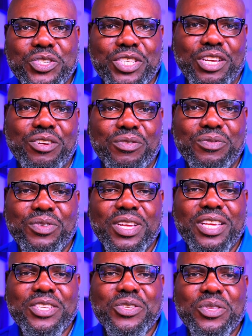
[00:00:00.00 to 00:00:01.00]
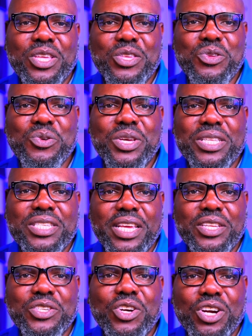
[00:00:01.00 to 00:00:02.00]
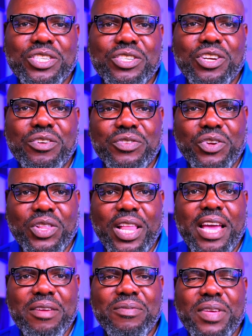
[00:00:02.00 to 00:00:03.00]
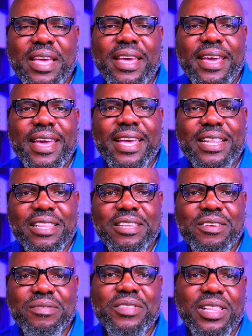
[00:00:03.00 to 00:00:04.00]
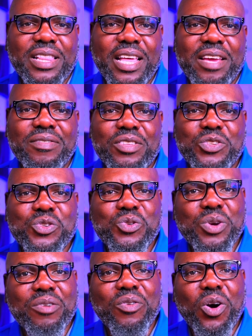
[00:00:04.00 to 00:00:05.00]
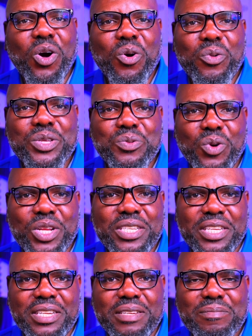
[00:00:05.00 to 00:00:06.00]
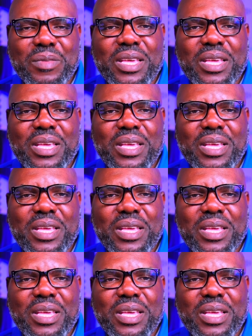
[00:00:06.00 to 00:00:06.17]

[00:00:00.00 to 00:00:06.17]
yourself so that you can take charge of your life and live the life that you have always wanted.